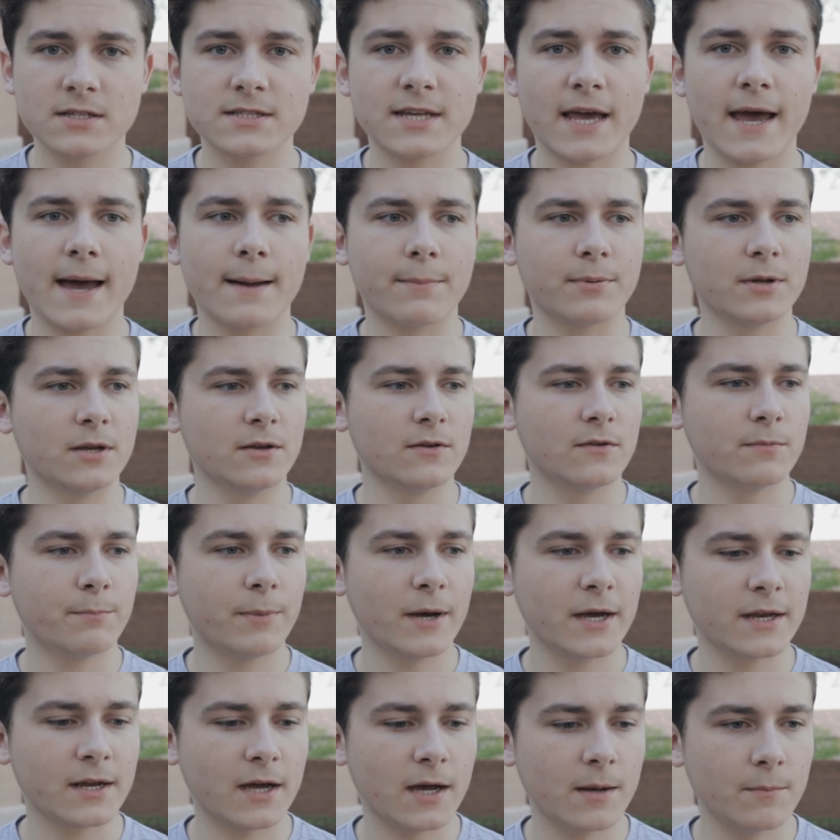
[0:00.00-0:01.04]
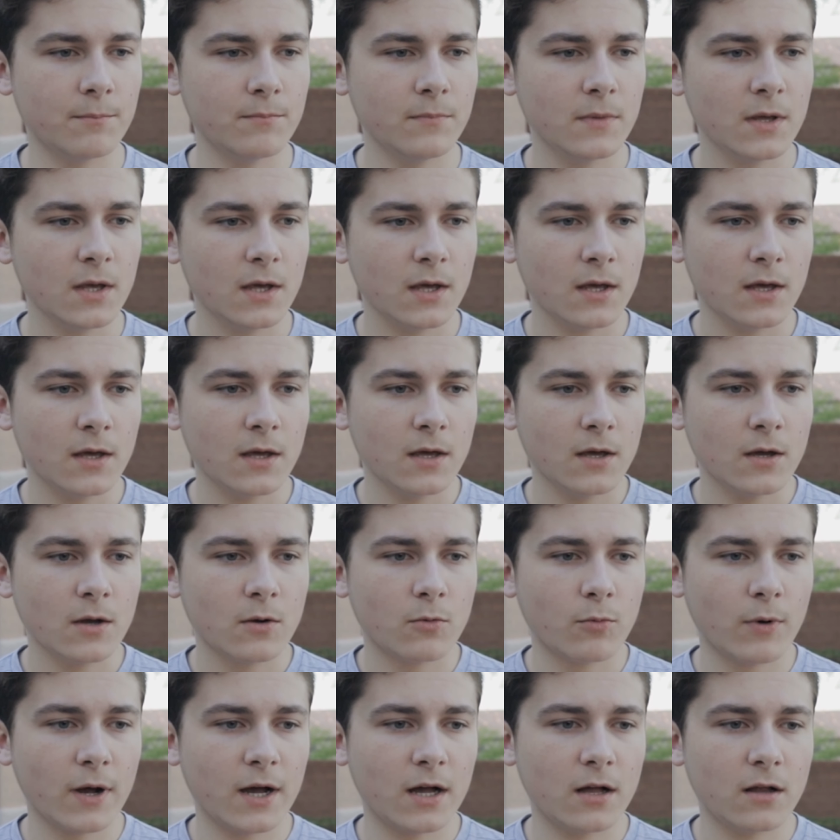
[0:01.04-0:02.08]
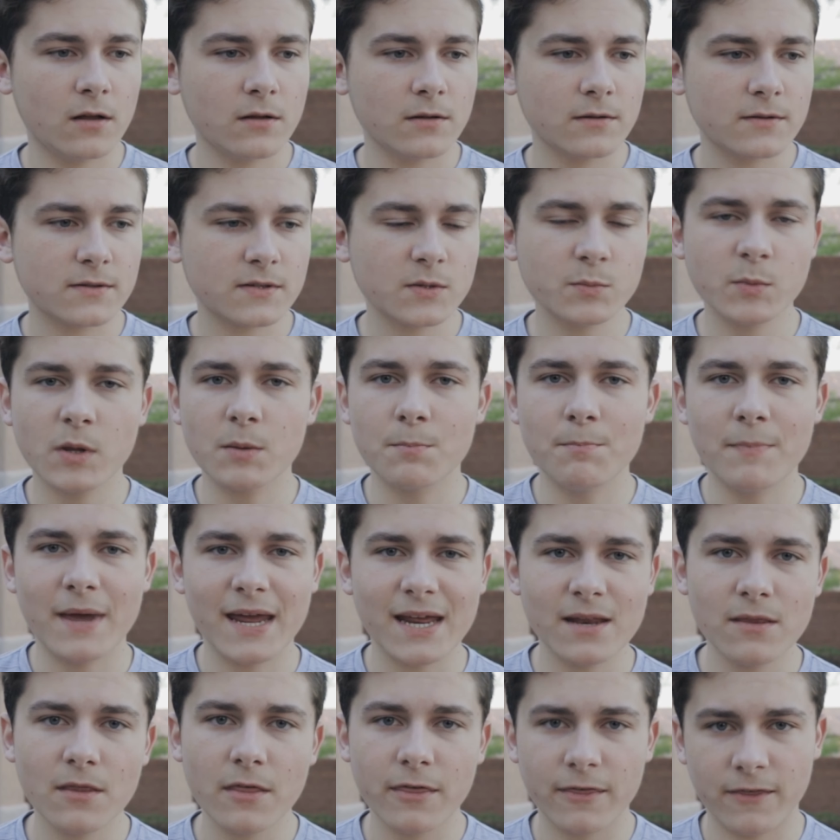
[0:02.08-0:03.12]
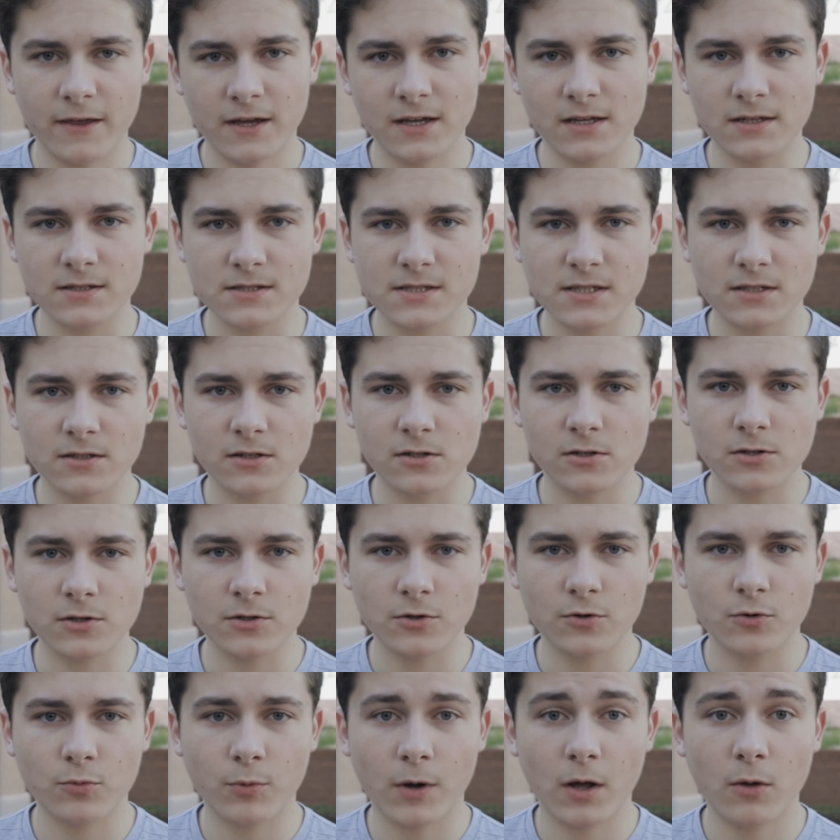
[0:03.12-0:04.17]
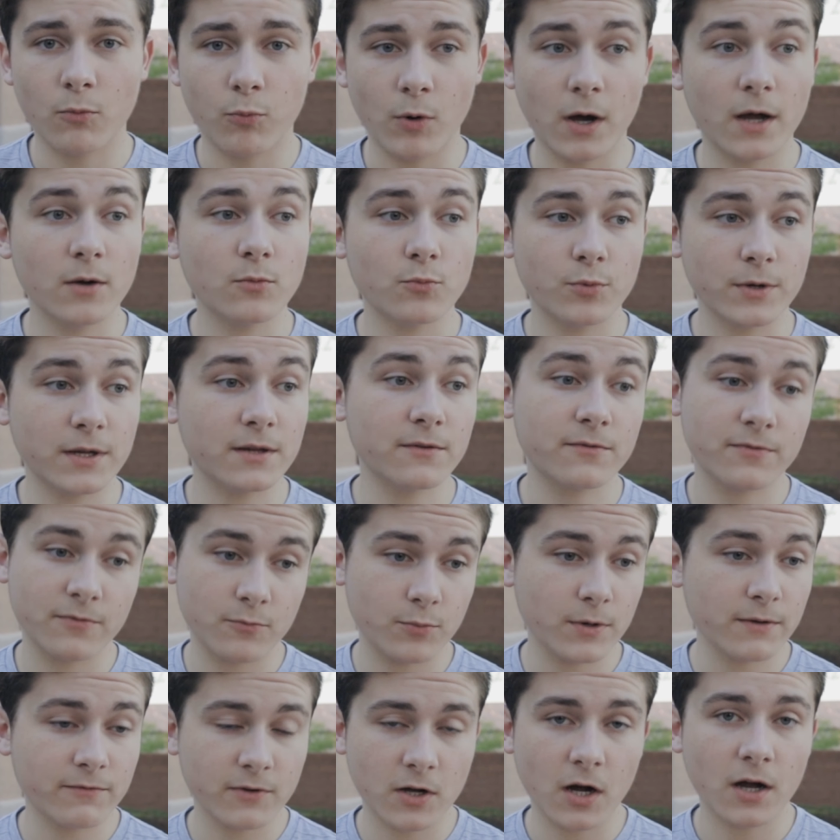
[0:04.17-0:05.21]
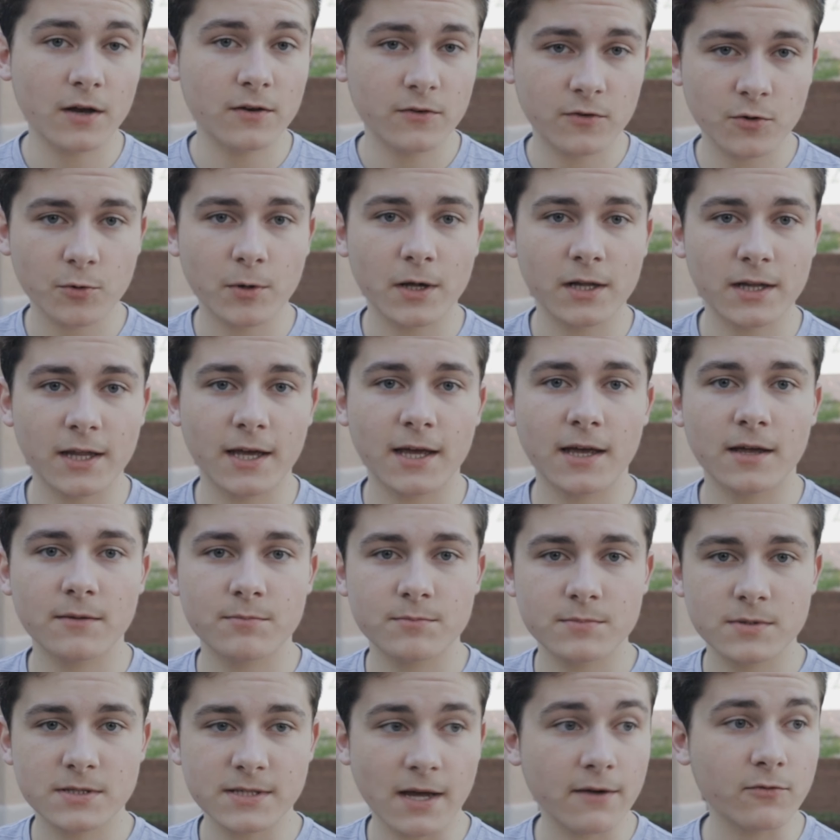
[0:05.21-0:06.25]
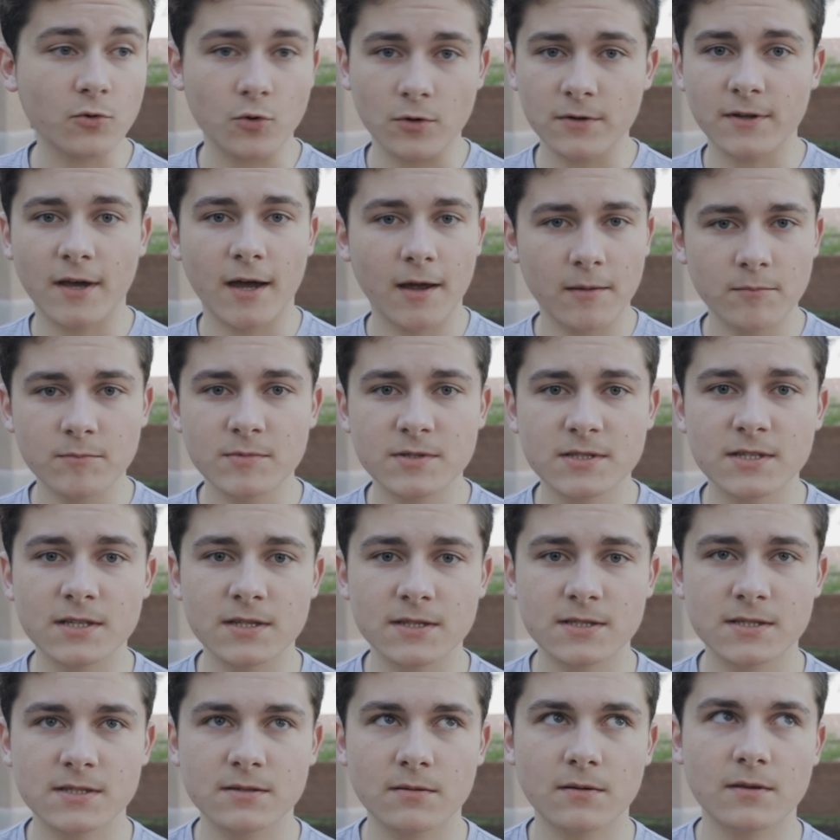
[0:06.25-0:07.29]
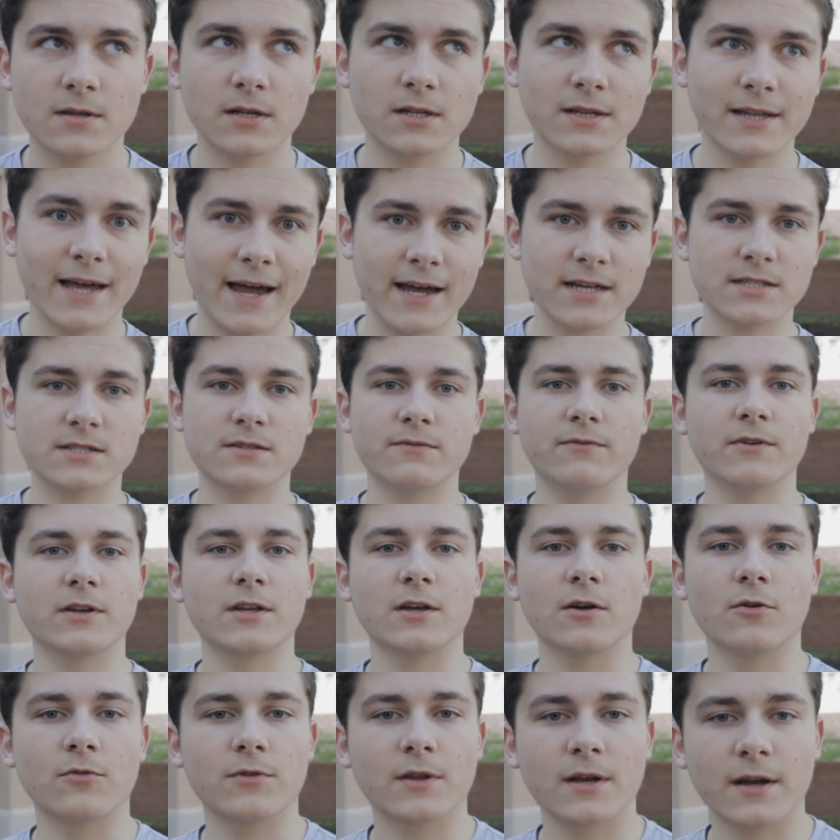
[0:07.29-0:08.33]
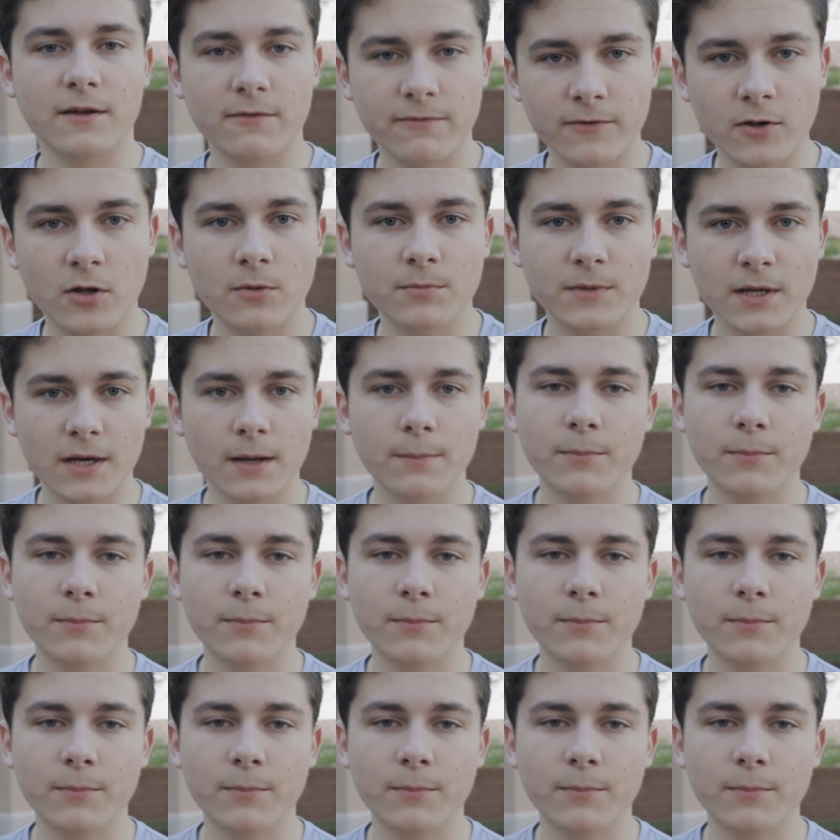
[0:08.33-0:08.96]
has happened, but well, some of the main things include, well, one, we've gone to LA several times since the last video that I filmed that I